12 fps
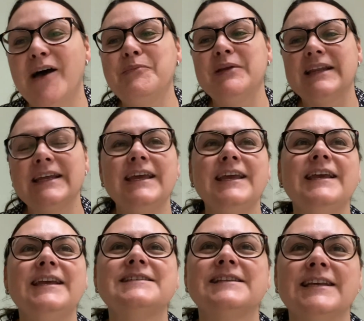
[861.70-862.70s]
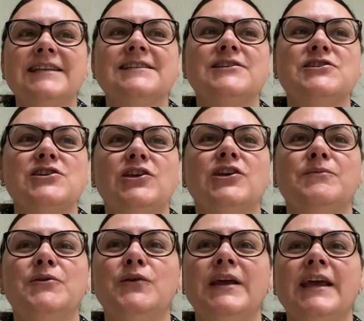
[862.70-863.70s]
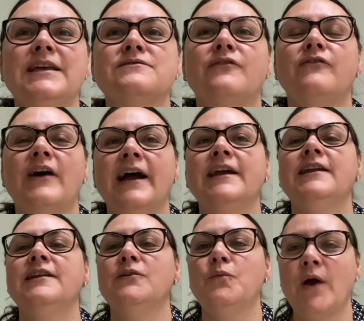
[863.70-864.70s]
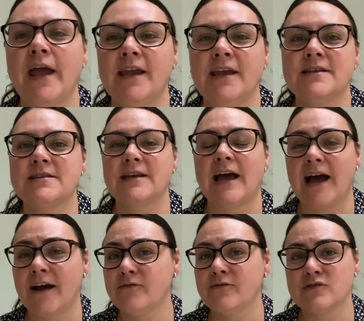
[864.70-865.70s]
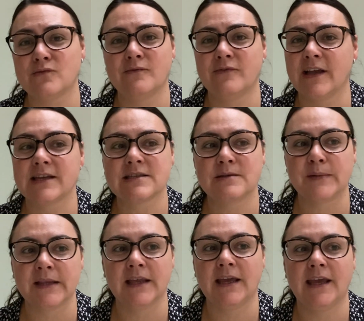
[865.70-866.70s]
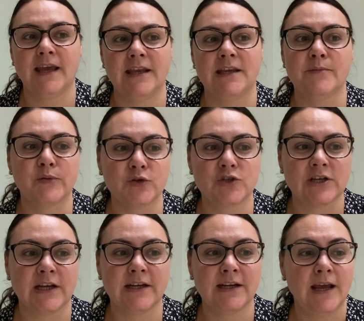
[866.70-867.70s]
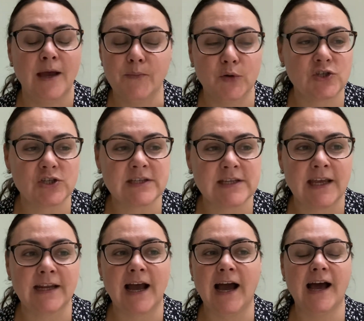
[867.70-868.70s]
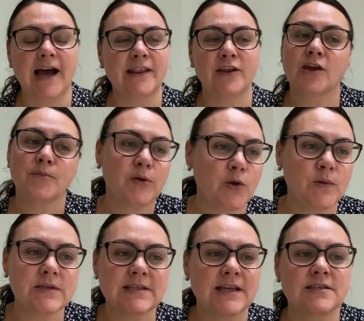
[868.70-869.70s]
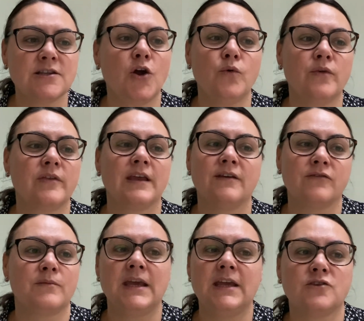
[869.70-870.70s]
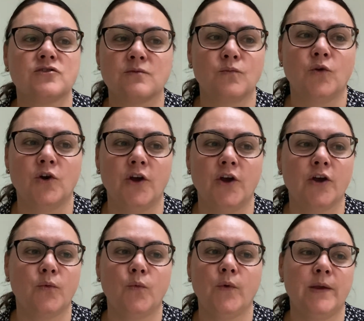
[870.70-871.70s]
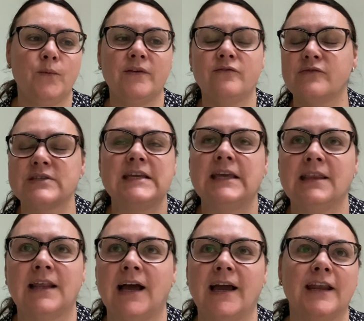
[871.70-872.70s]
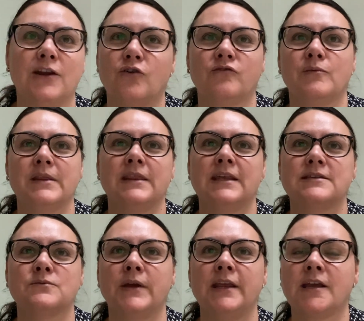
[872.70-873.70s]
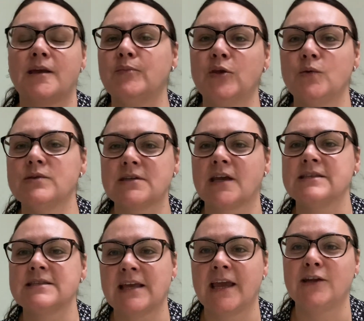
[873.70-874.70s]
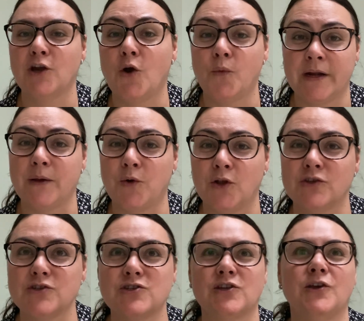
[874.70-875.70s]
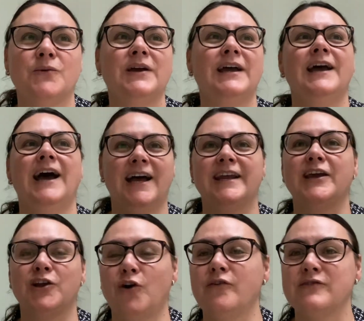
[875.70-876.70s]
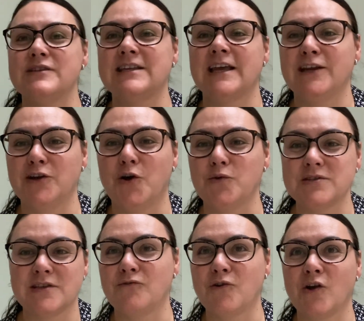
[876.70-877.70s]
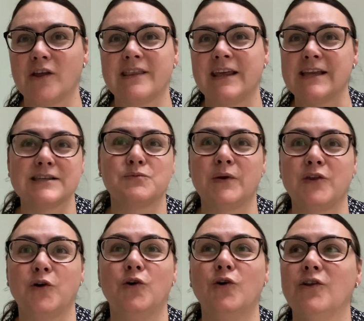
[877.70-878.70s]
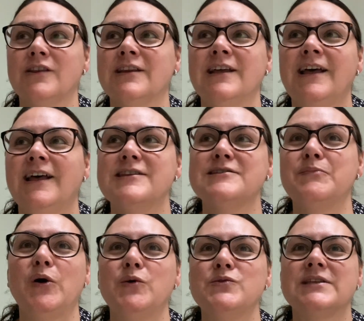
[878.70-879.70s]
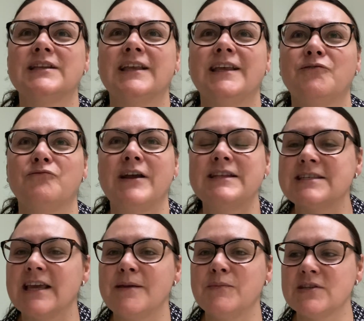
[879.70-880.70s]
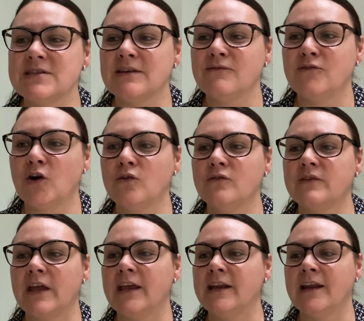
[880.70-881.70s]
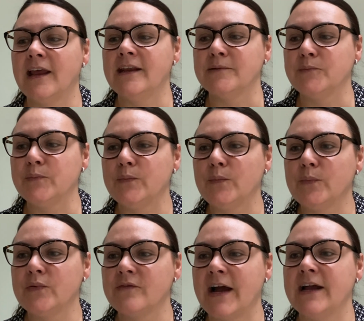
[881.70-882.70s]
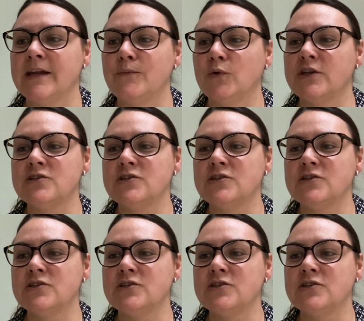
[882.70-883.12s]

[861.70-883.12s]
Please listen to your communities. Find a way to have some flexibility in your budgeting. The computer says no thing for me doesn't work. We've seen that in government this week. The computers can say no when it wants to, and it can often say no to the wrong things with all supposedly the red tape that's involved in providing money.